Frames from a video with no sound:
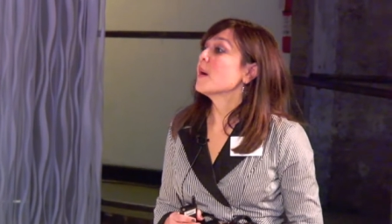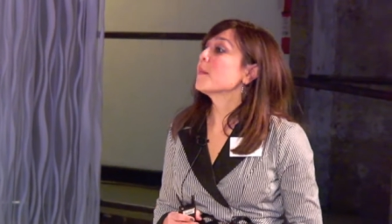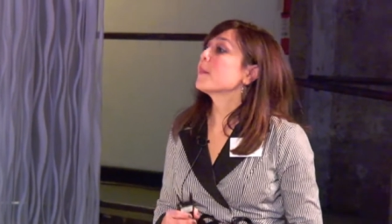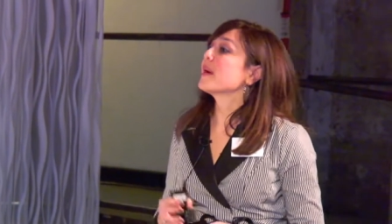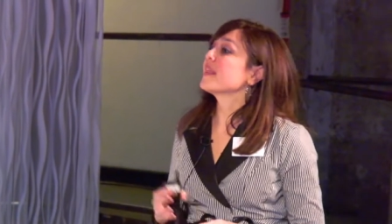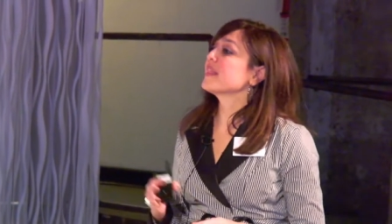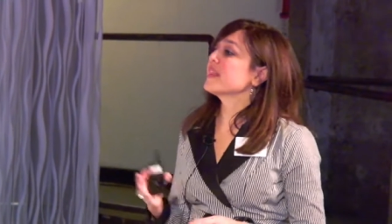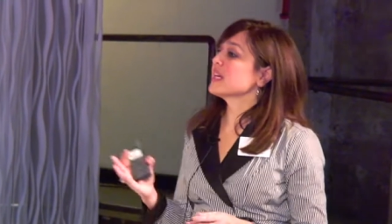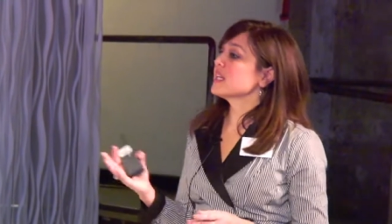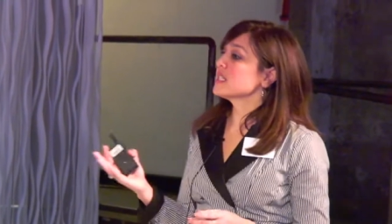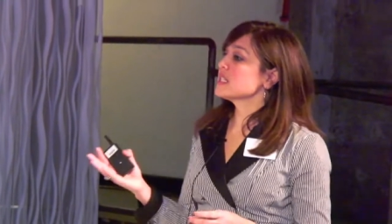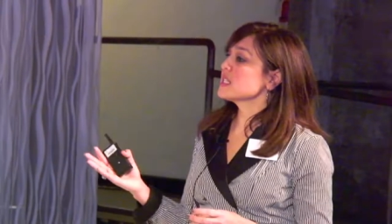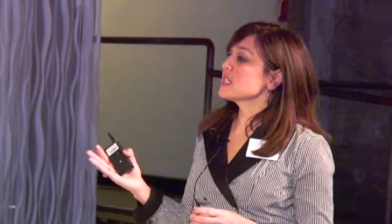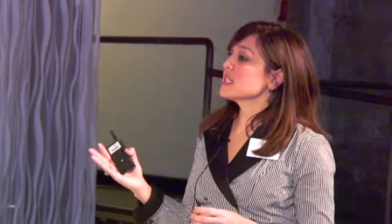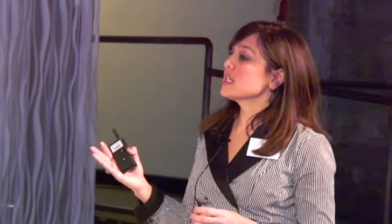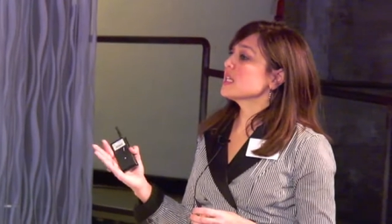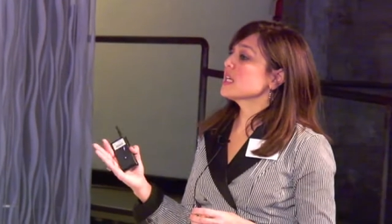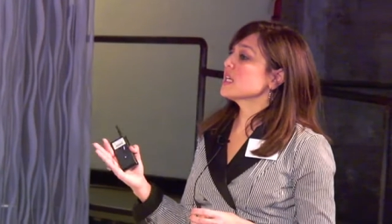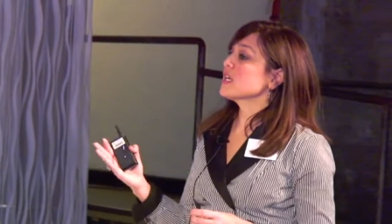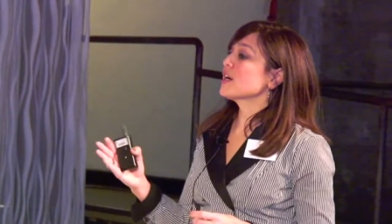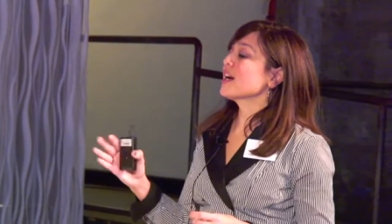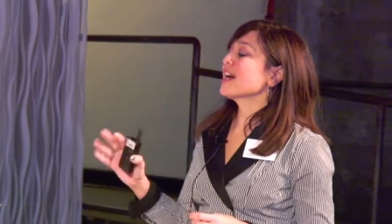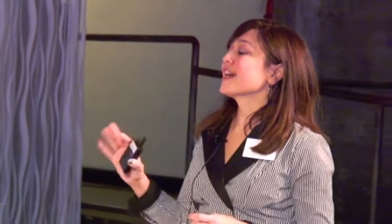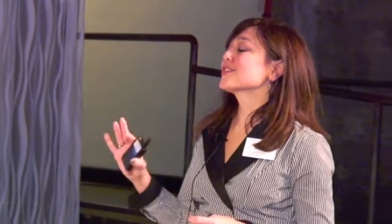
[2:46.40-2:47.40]
by the end of the
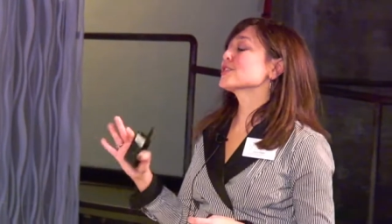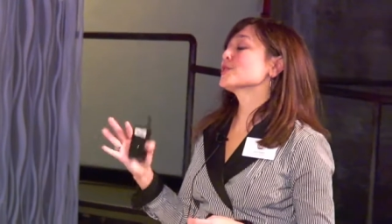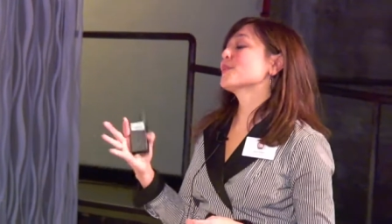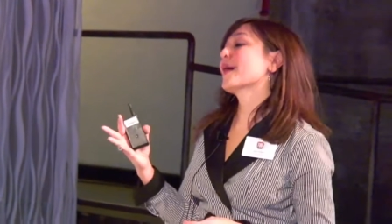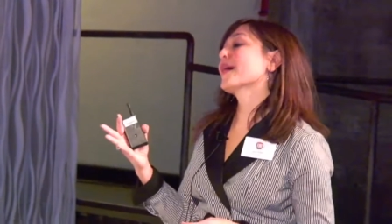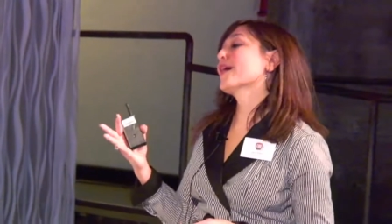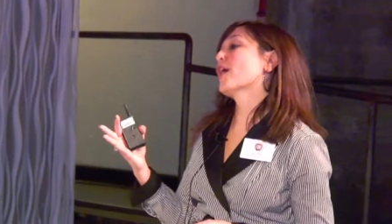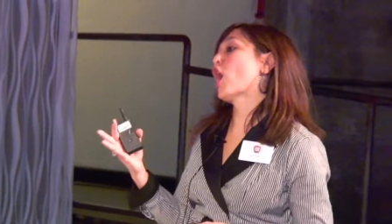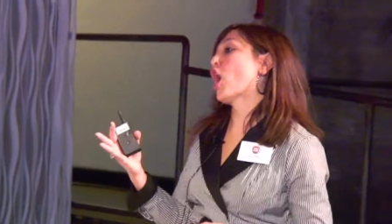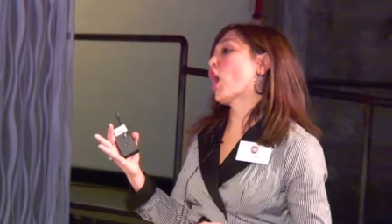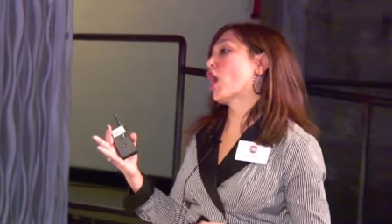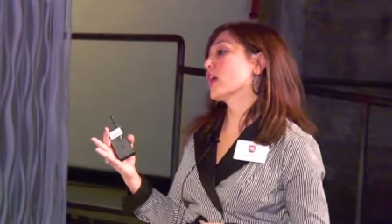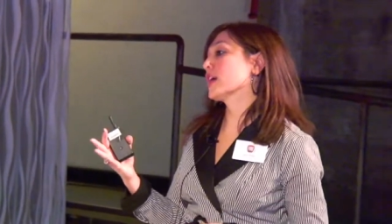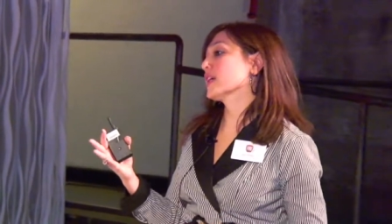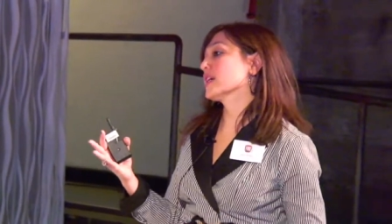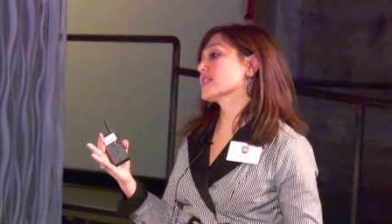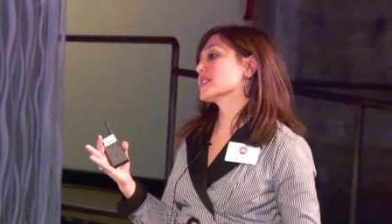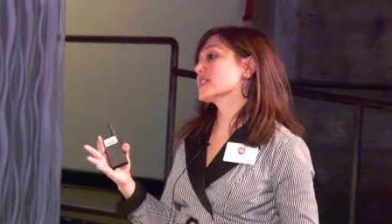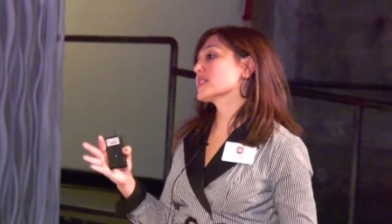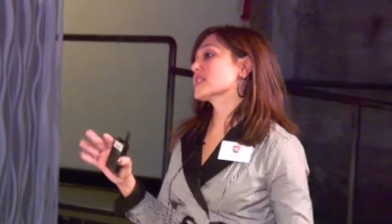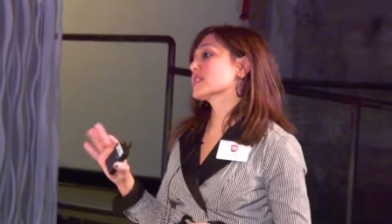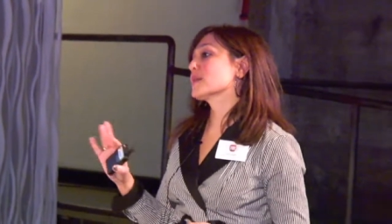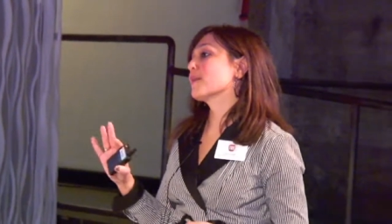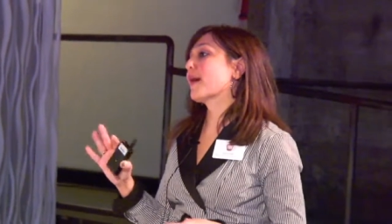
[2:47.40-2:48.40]
year, actually by
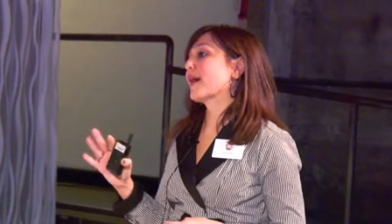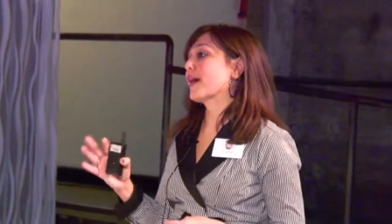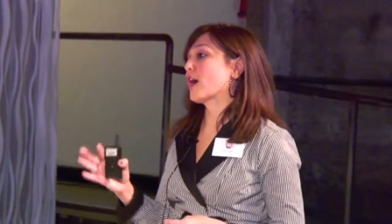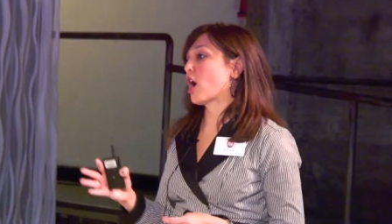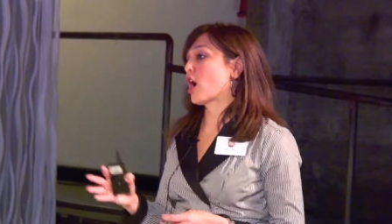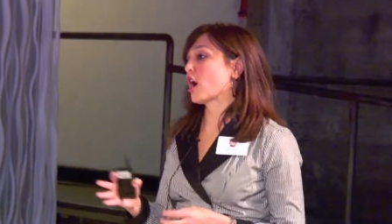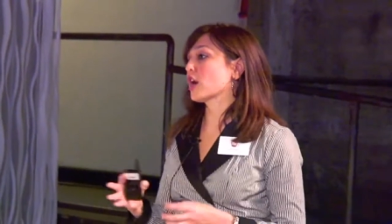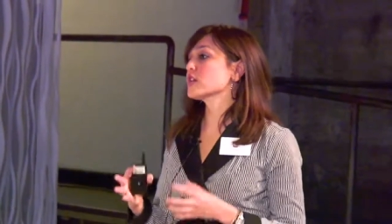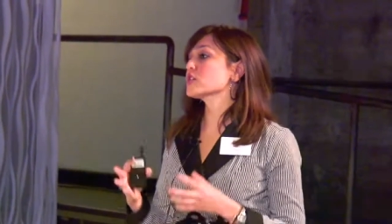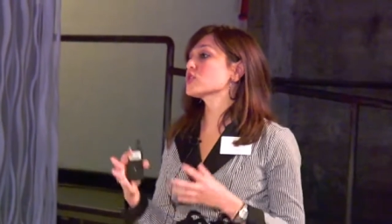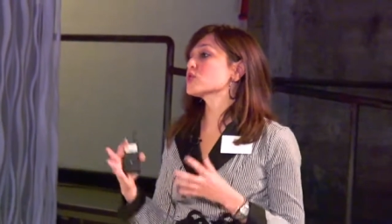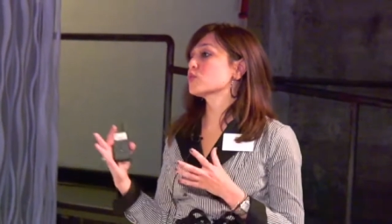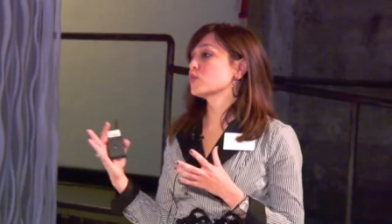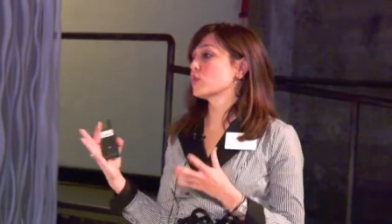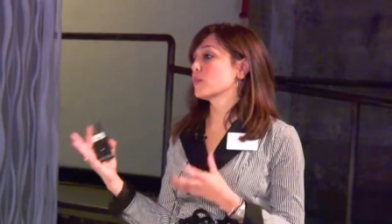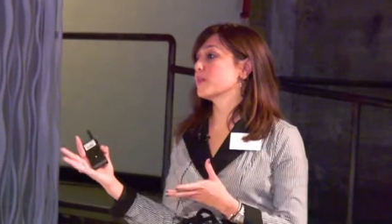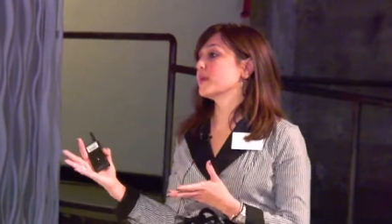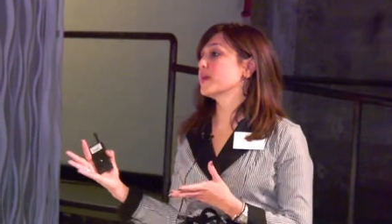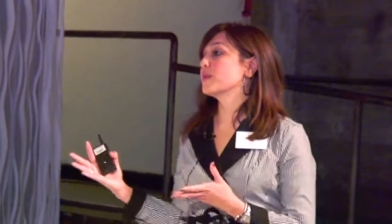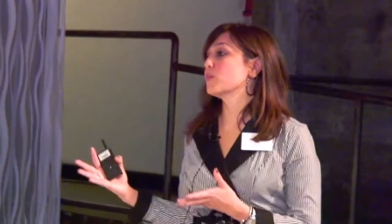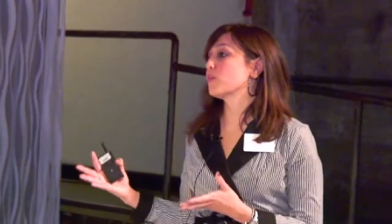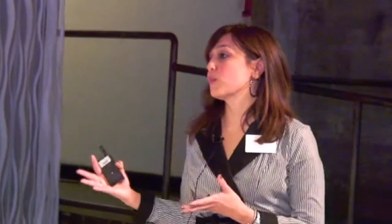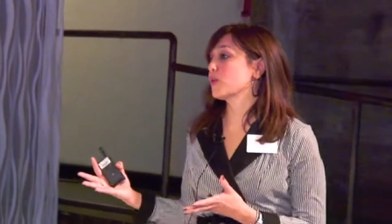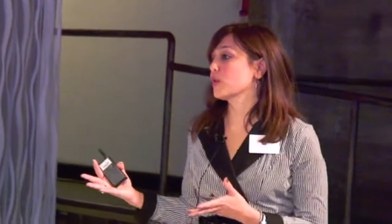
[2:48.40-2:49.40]
August, by August we'll
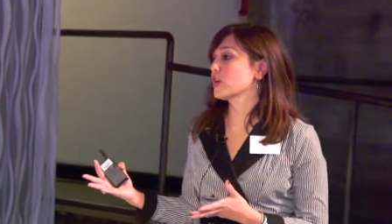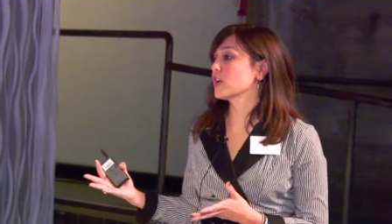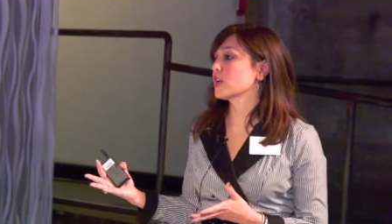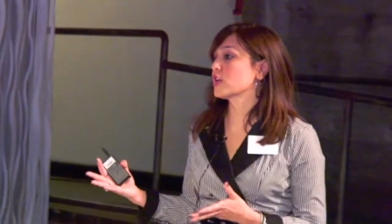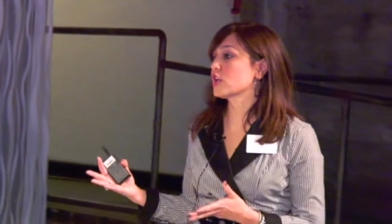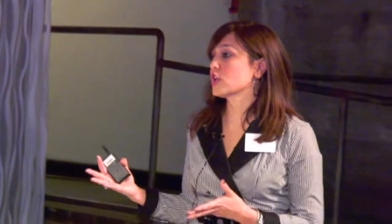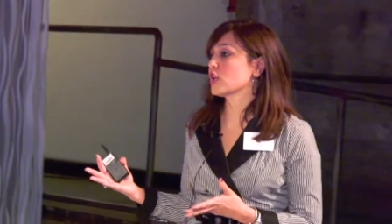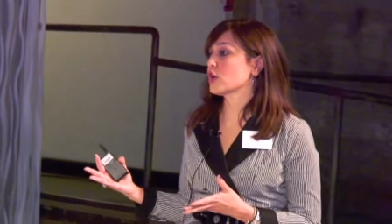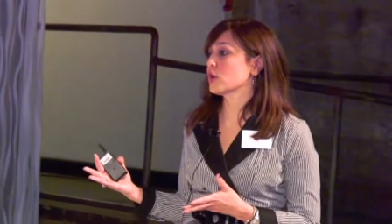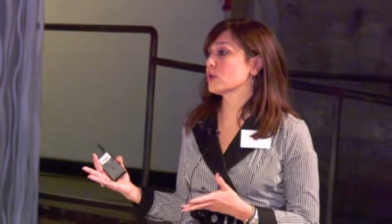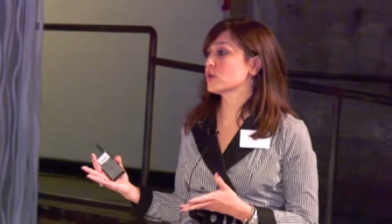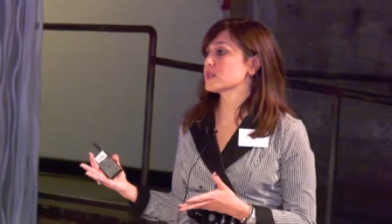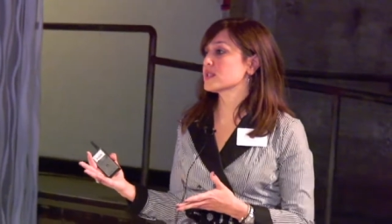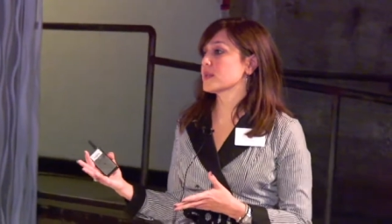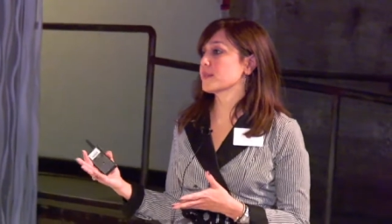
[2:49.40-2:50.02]
be pretty close.